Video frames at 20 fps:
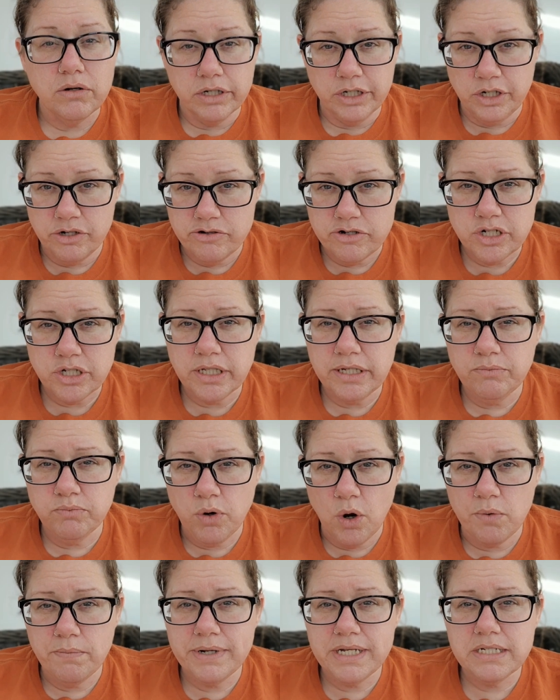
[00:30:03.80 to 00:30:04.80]
Usually
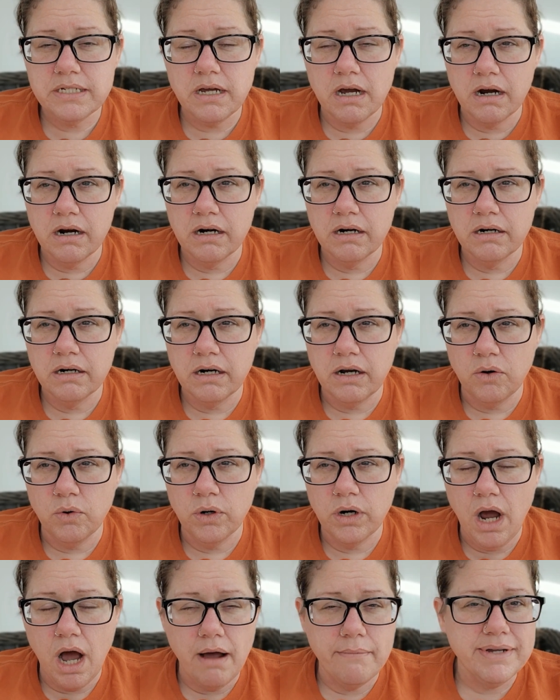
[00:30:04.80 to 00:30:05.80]
Romas
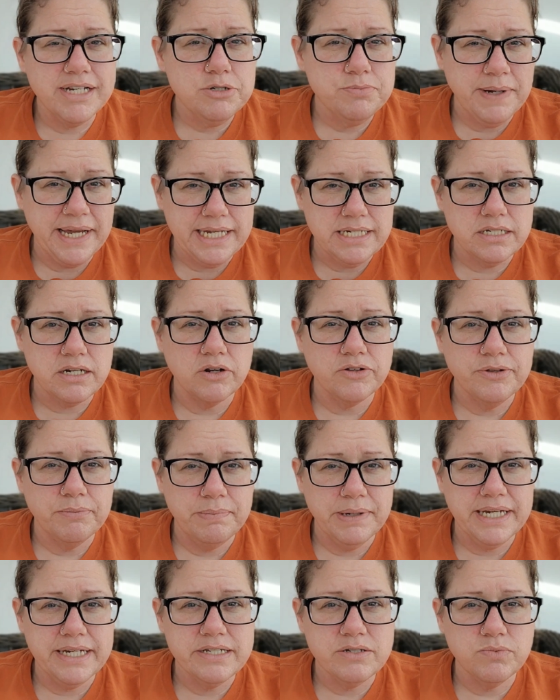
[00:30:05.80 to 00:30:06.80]
or Amish paste are the
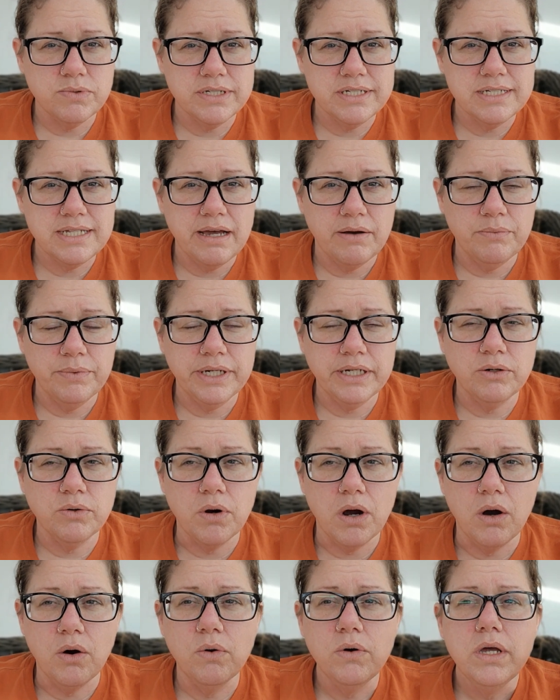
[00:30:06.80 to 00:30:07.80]
biggest ones that we
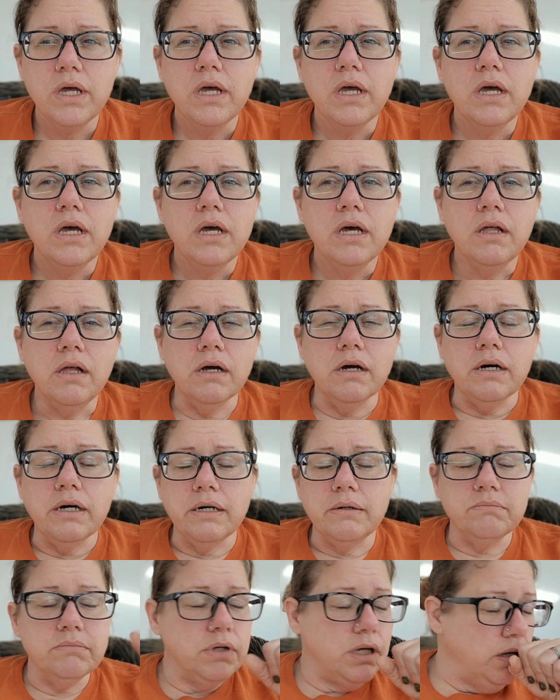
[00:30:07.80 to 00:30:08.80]
grow.
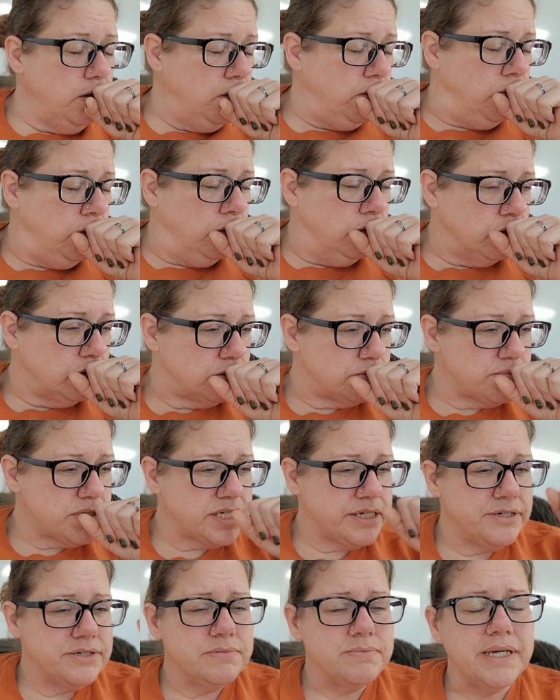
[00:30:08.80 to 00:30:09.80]

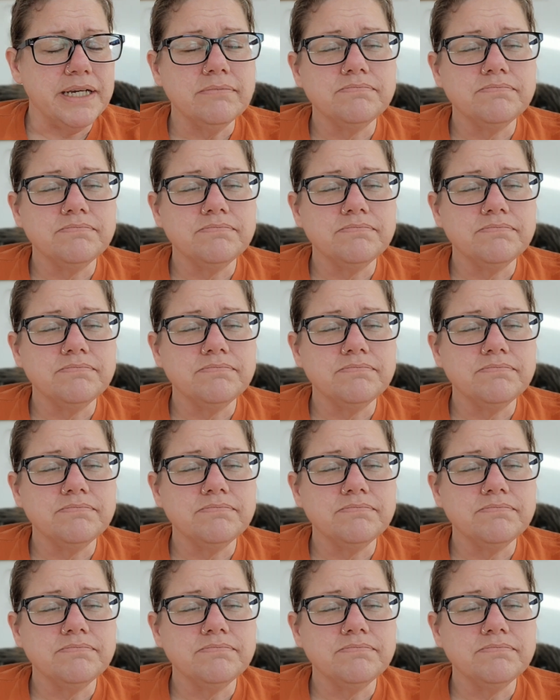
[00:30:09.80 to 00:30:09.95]
Excuse me.